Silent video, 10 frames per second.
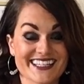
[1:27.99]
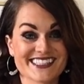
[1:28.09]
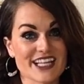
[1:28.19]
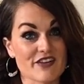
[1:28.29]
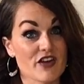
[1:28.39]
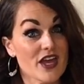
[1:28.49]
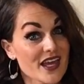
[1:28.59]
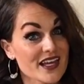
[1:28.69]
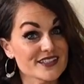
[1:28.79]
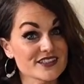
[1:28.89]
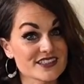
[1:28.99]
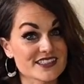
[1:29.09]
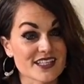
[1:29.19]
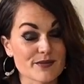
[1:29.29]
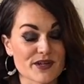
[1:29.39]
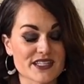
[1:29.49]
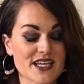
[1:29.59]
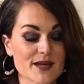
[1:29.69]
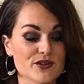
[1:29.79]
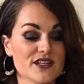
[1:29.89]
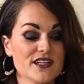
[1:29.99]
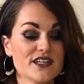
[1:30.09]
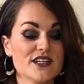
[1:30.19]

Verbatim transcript: a set of 8 to set my table.